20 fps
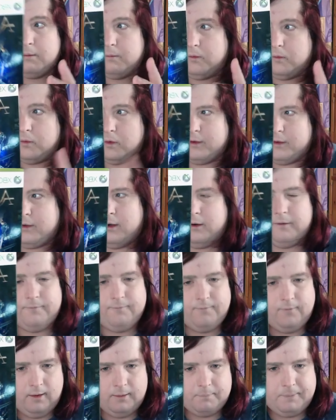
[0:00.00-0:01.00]
for a total of
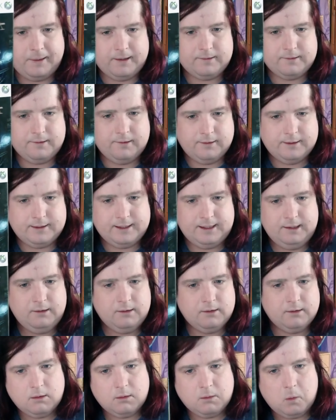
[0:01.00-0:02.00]
£5.90.
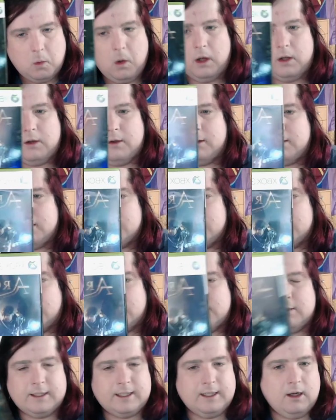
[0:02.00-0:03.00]
Quite a
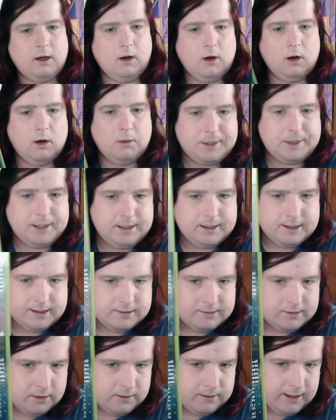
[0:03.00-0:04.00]
large looking RPG
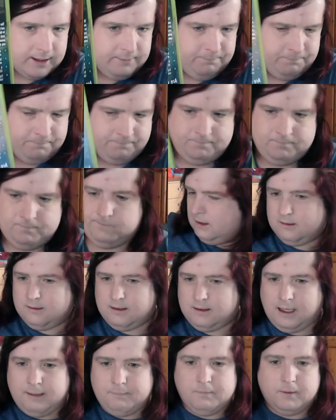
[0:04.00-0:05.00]
style game.
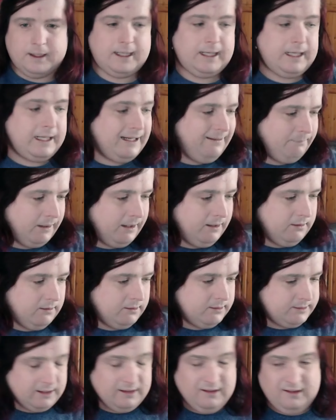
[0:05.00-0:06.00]
So that's my eBay
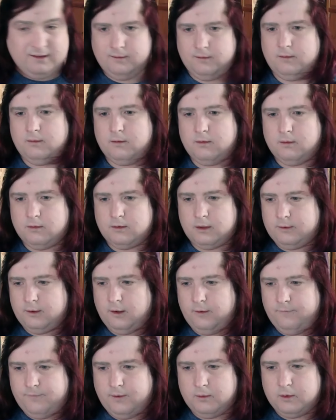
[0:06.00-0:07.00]
lot done. So,
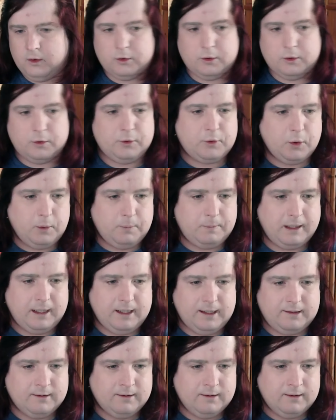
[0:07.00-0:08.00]
so far I'm not doing too
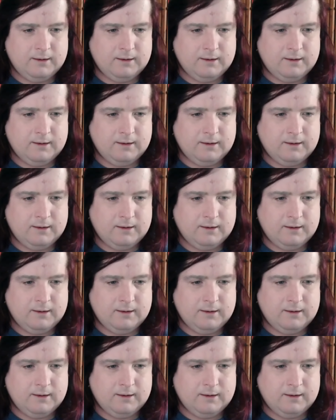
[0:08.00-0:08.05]
bad.